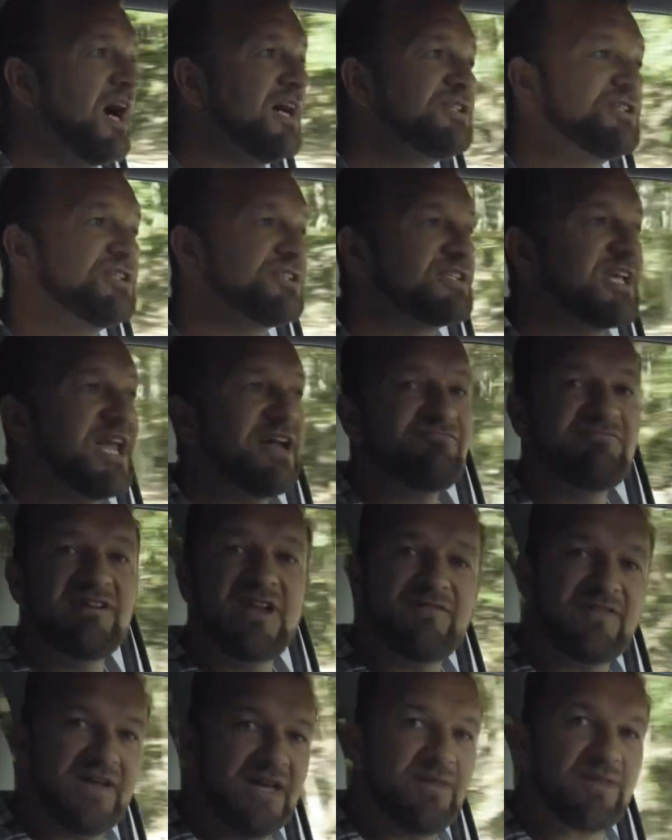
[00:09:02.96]
I'd just get rid
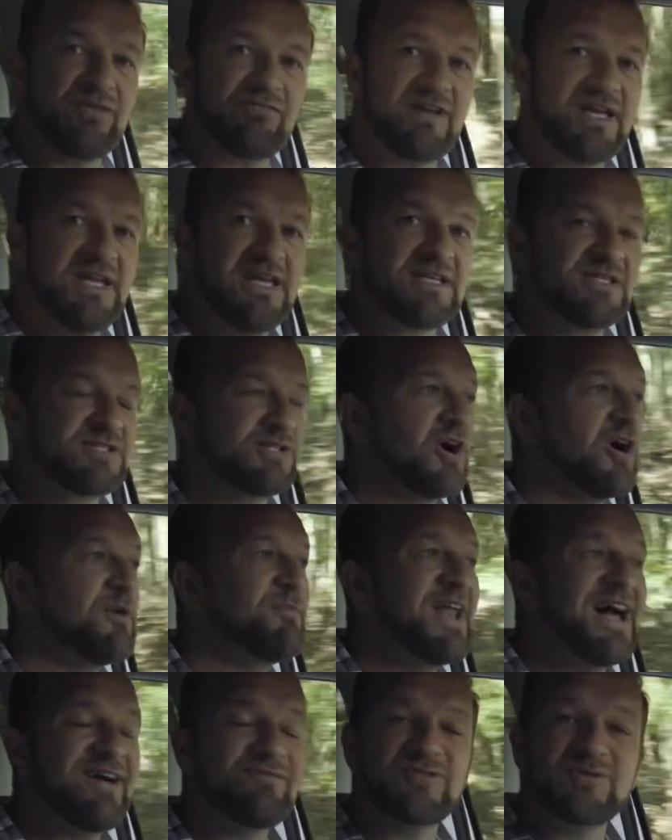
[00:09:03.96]
of it in 3 years' time
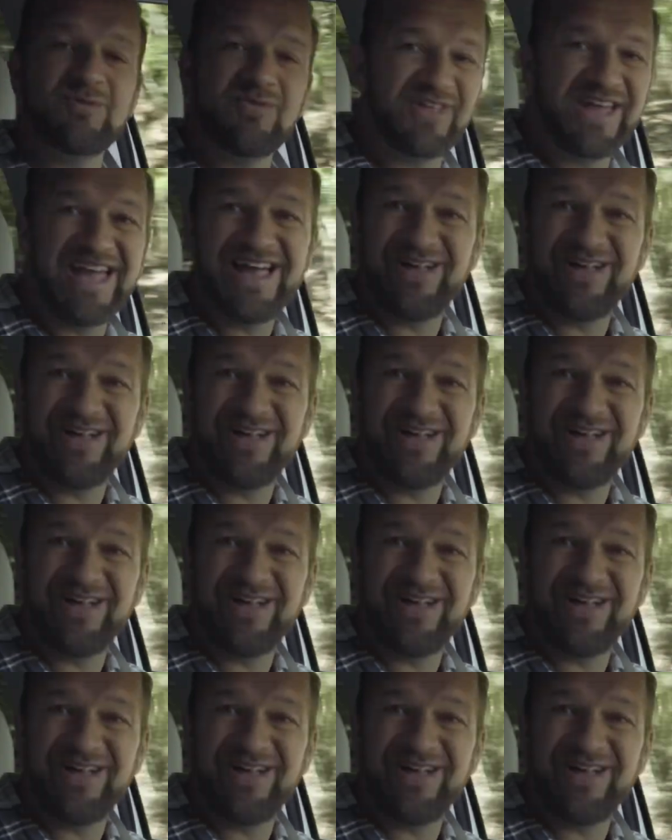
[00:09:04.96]
and have something